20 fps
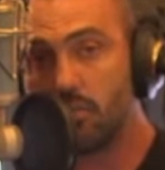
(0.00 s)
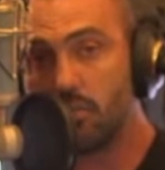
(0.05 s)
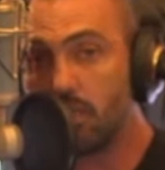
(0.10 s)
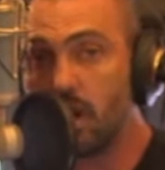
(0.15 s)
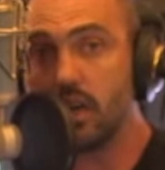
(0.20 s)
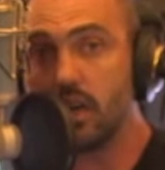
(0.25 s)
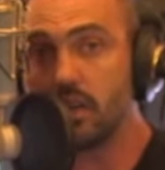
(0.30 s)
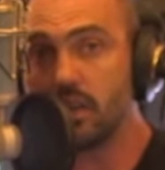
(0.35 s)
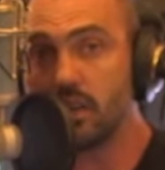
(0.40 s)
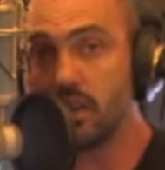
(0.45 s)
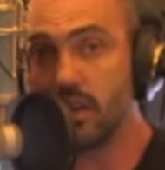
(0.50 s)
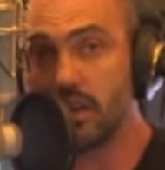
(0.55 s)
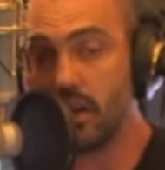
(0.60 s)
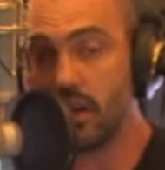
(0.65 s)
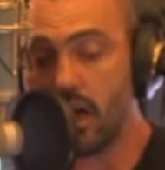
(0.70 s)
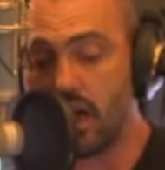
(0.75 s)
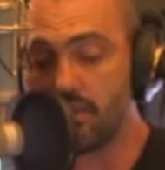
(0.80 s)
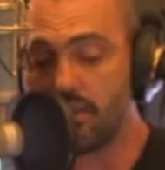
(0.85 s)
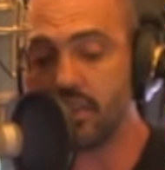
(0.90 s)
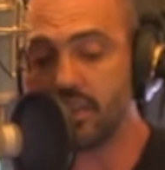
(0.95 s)
but
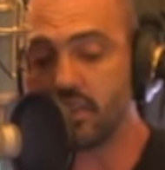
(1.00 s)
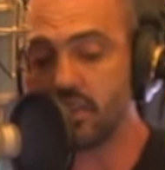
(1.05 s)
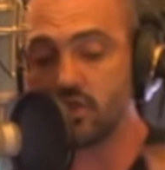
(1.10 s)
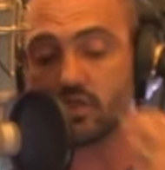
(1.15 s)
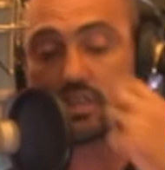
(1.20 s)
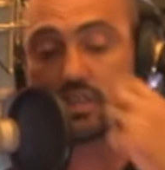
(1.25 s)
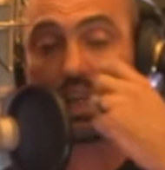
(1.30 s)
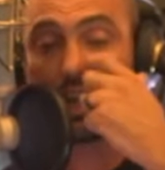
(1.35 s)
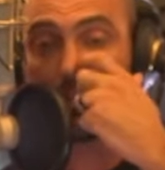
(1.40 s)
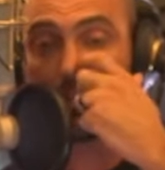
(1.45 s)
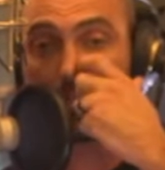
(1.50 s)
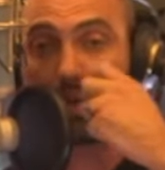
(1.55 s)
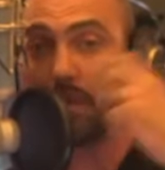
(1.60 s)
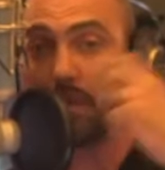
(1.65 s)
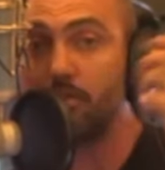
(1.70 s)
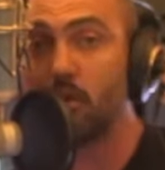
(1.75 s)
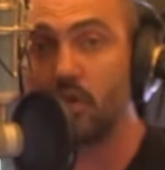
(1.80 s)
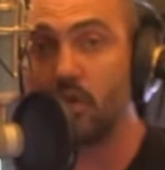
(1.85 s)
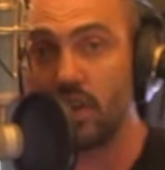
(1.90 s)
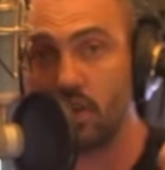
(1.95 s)
I think there's a lot of
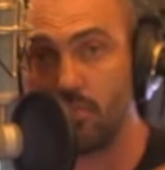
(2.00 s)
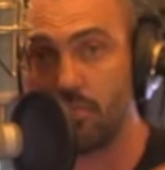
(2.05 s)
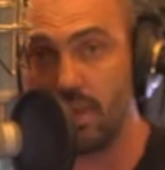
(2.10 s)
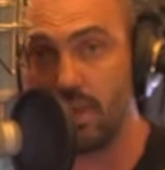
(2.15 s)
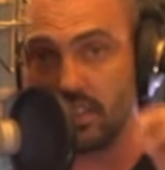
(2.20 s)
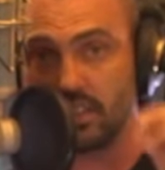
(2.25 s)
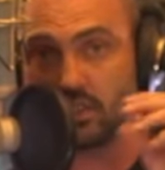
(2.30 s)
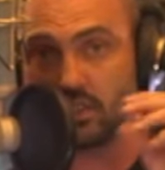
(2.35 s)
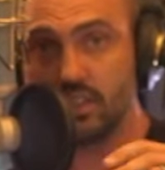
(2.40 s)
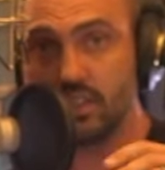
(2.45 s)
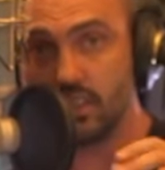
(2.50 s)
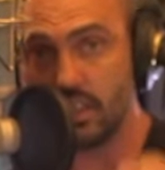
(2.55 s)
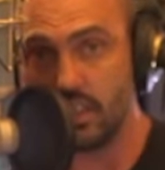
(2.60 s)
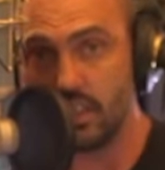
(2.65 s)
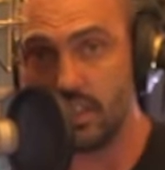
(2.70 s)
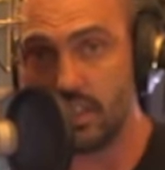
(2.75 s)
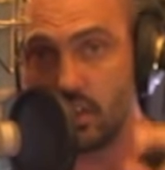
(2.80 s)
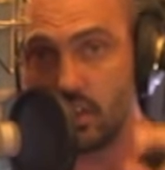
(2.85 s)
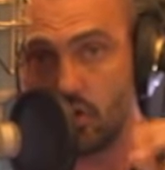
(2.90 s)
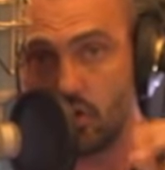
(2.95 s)
people that are managing to get